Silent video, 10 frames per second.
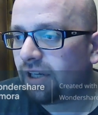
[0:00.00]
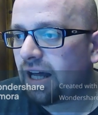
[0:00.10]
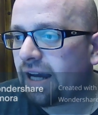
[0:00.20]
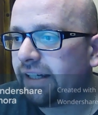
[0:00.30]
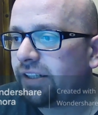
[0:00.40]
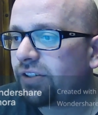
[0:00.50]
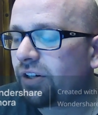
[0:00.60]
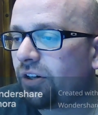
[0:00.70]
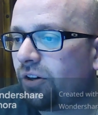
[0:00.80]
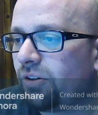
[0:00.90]
Lions
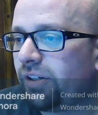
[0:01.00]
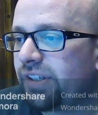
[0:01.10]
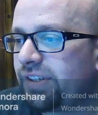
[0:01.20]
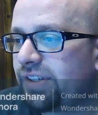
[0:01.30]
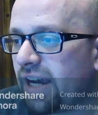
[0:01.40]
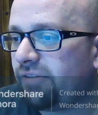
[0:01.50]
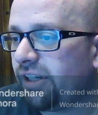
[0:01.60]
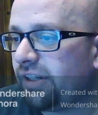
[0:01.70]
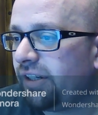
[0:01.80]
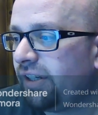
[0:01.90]
are 0
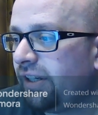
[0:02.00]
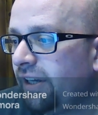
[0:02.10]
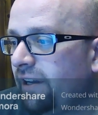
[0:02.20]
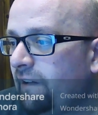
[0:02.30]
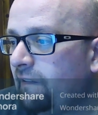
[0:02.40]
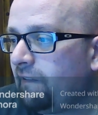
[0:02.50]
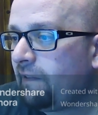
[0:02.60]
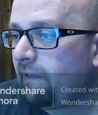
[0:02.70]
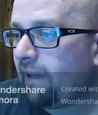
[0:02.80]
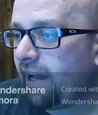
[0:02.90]
7,
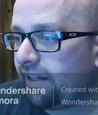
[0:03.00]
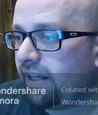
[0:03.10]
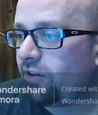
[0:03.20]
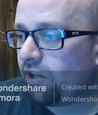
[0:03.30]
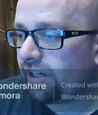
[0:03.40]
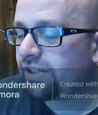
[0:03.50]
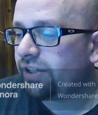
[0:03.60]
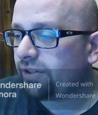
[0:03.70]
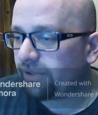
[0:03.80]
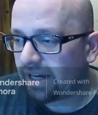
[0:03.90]
and they lost
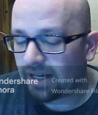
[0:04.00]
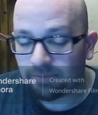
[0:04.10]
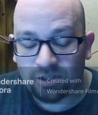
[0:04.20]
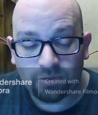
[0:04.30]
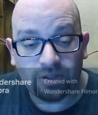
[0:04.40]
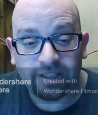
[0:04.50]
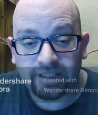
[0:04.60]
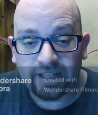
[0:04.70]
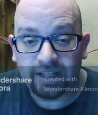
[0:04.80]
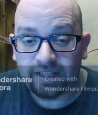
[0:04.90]
to the Rams
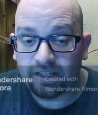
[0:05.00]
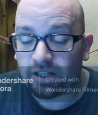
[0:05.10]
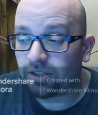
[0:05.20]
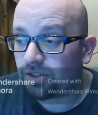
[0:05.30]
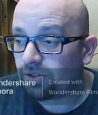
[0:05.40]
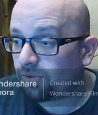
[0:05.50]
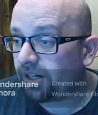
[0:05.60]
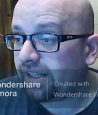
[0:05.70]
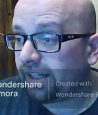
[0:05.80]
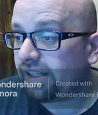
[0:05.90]
20, or er,
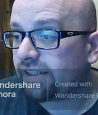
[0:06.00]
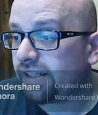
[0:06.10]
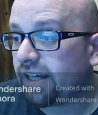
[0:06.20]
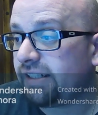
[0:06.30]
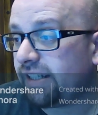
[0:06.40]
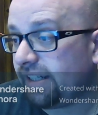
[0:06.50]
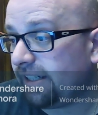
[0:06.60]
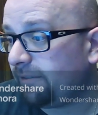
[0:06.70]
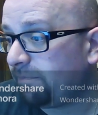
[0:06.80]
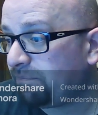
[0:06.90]
28 to
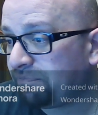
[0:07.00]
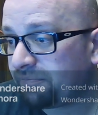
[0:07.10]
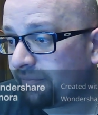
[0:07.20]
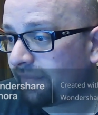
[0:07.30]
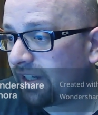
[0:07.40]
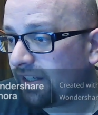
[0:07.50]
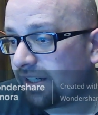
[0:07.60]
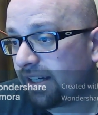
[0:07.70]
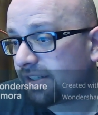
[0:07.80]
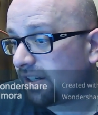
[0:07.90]
19.
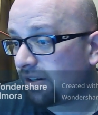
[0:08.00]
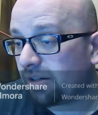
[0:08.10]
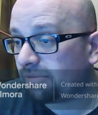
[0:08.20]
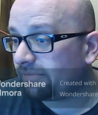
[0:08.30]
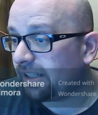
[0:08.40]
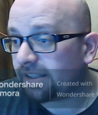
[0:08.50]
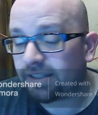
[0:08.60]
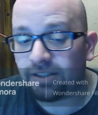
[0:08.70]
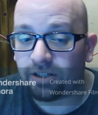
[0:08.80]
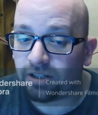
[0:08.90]
That's all right.
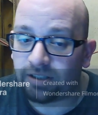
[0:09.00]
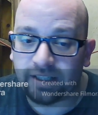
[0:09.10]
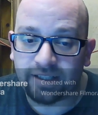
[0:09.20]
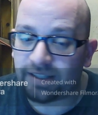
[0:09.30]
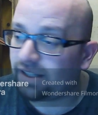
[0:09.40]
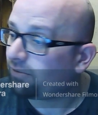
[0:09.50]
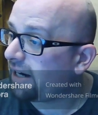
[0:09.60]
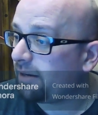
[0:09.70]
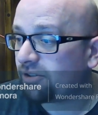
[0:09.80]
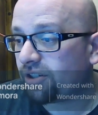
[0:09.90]
It's, you know, it, the
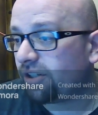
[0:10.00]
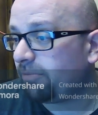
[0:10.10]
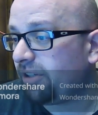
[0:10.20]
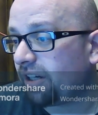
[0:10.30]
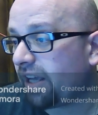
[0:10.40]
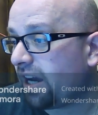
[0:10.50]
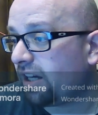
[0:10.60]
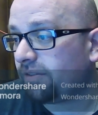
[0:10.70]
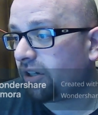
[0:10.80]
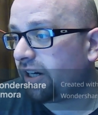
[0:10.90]
Rams are going to be a
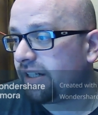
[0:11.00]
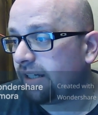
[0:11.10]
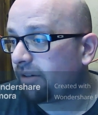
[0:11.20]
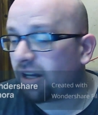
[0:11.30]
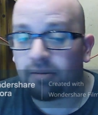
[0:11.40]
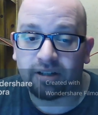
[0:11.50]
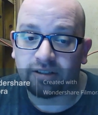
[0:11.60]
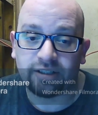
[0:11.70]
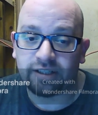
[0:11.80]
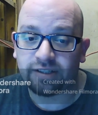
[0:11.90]
hell of a great team, and I'm not
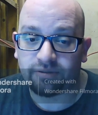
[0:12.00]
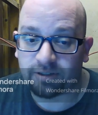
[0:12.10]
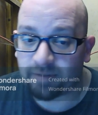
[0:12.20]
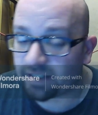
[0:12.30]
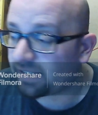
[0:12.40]
going to disrespect